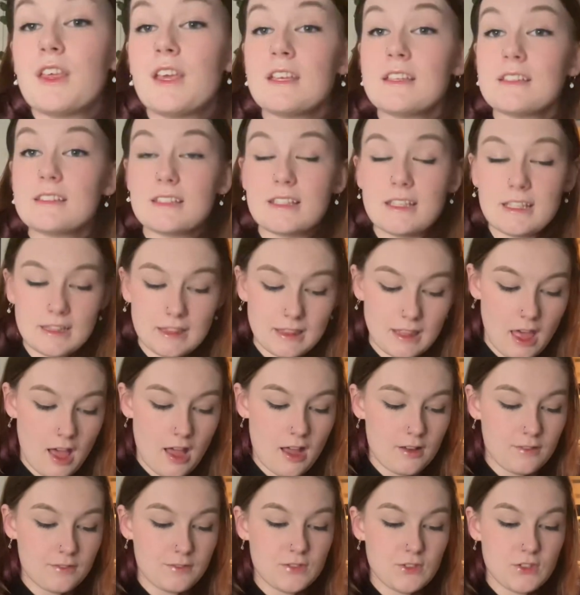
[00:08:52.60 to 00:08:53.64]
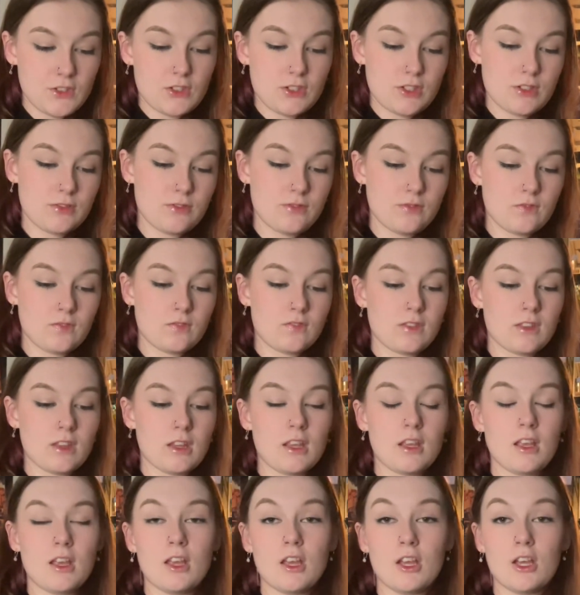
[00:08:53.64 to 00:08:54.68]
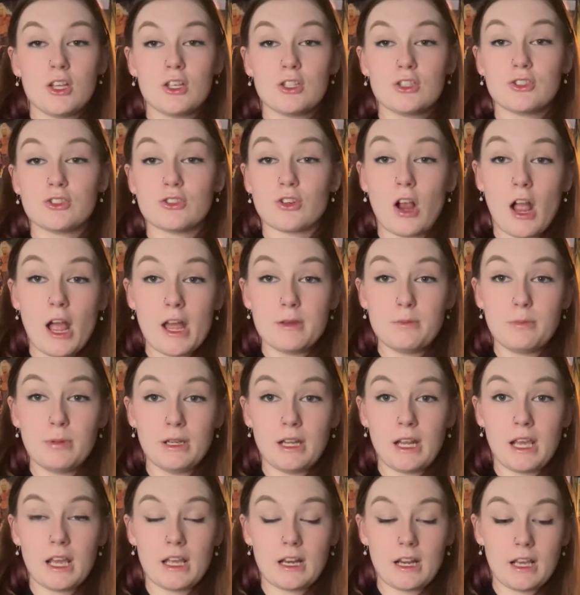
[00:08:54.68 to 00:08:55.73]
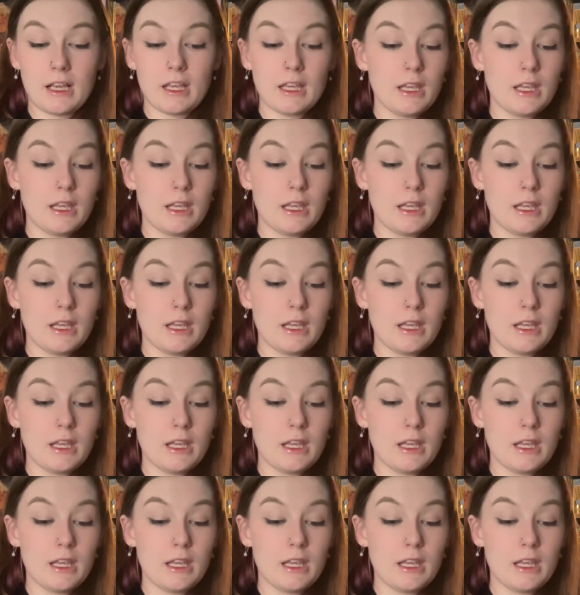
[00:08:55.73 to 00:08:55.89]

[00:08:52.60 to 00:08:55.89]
things he loves. Dried banana.